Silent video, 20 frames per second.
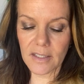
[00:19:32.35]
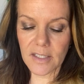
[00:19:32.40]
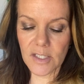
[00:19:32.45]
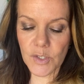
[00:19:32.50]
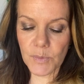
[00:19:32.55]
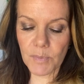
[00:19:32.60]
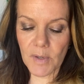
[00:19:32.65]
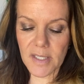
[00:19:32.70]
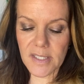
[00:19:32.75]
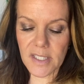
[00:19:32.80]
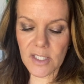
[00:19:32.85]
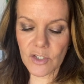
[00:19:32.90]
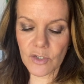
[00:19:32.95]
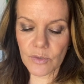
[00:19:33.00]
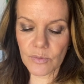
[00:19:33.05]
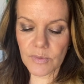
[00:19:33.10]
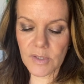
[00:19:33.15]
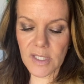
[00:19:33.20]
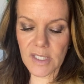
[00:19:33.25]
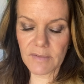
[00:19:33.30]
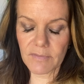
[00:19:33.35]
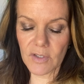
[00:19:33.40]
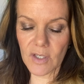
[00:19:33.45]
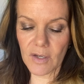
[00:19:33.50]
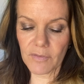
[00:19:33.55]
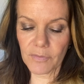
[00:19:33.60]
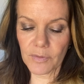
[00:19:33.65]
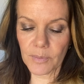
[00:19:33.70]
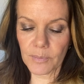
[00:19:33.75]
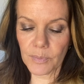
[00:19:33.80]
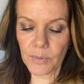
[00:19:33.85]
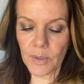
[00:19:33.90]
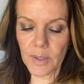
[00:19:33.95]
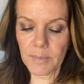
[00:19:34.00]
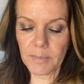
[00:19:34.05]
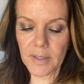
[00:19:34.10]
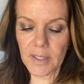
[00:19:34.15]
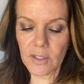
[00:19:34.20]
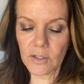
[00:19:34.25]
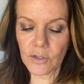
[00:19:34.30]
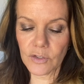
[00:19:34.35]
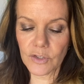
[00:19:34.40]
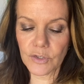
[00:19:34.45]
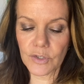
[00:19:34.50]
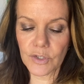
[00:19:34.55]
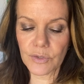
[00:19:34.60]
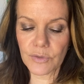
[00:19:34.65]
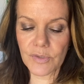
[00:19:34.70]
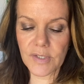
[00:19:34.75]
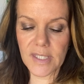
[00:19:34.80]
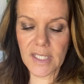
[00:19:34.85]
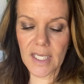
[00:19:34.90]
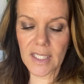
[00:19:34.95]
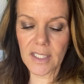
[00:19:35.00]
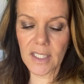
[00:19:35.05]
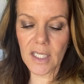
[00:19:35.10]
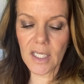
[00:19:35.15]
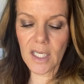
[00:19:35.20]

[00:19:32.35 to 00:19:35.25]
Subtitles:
this process to receive and offer employment. Learn to understand